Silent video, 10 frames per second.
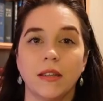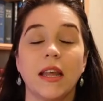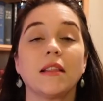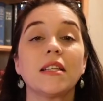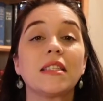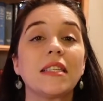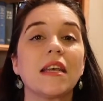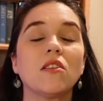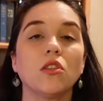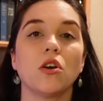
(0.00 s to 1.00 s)
Now let's
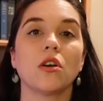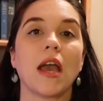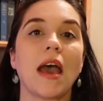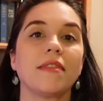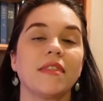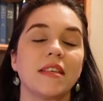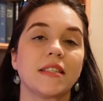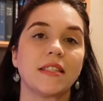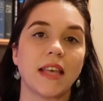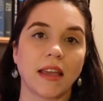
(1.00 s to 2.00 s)
take a look at the
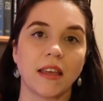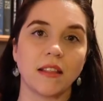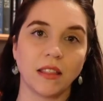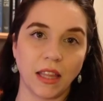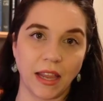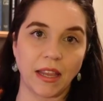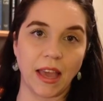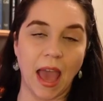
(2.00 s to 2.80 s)
second link